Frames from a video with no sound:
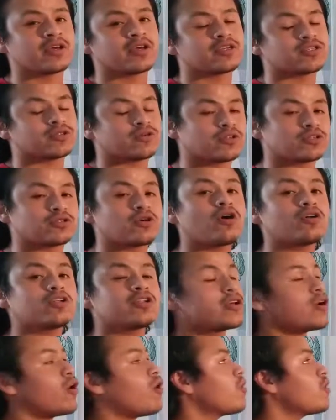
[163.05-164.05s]
So it's all
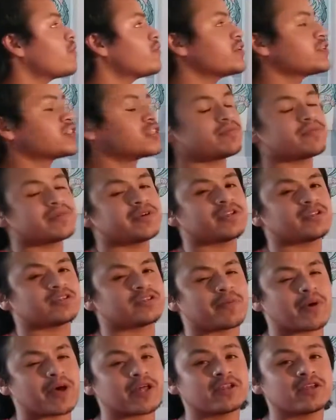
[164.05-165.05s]
of this can be
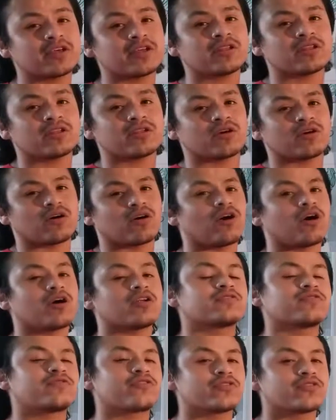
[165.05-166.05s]
dependent
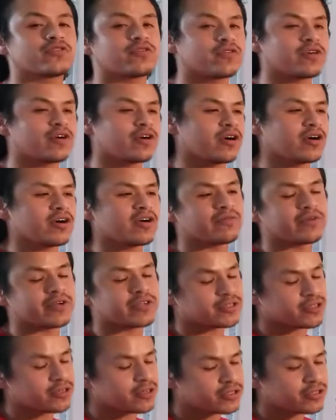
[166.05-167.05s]
on further
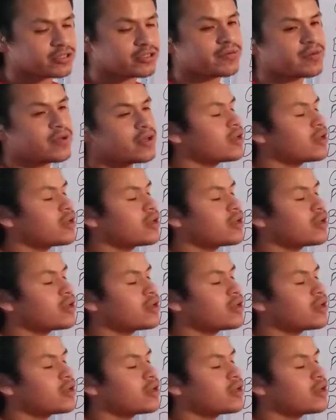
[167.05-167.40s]
research.